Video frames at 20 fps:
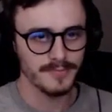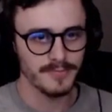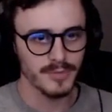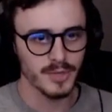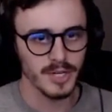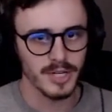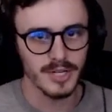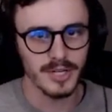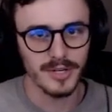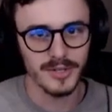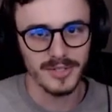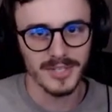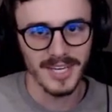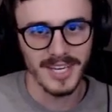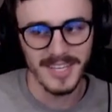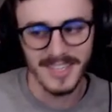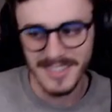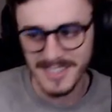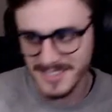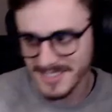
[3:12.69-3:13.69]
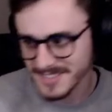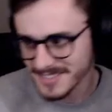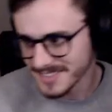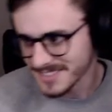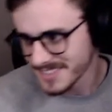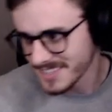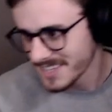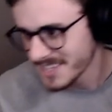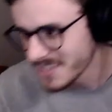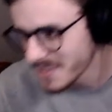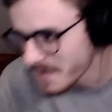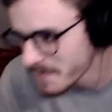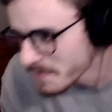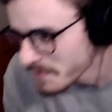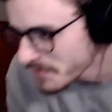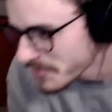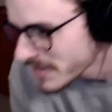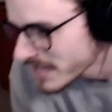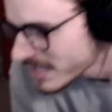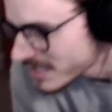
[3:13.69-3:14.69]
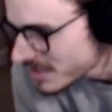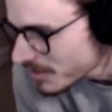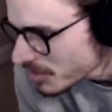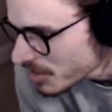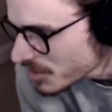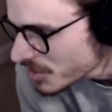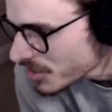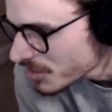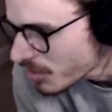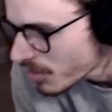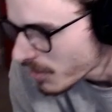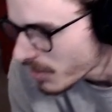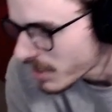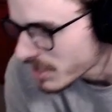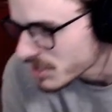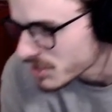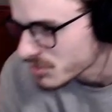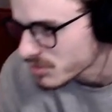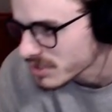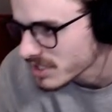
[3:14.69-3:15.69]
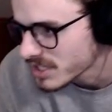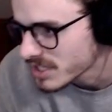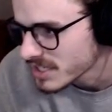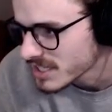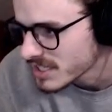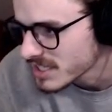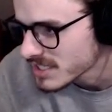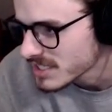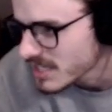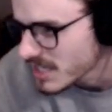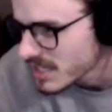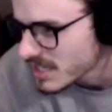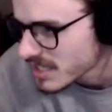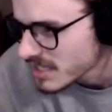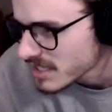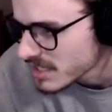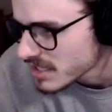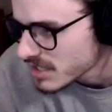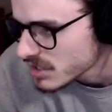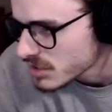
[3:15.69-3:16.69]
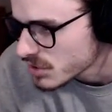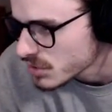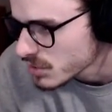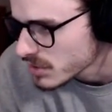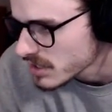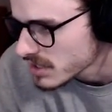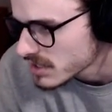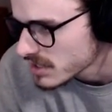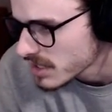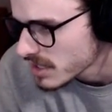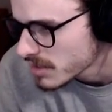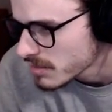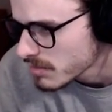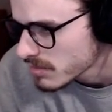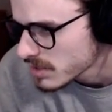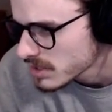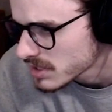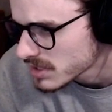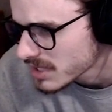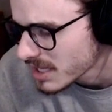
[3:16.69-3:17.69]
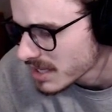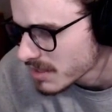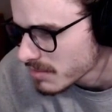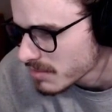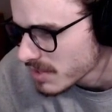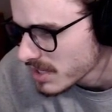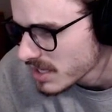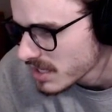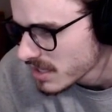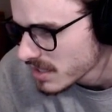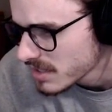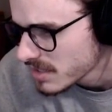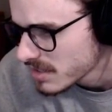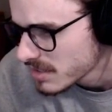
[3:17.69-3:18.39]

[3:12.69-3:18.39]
Pretty close, eh? Some YouTuber I watch is really good at this, and I think it's Julian Salamita.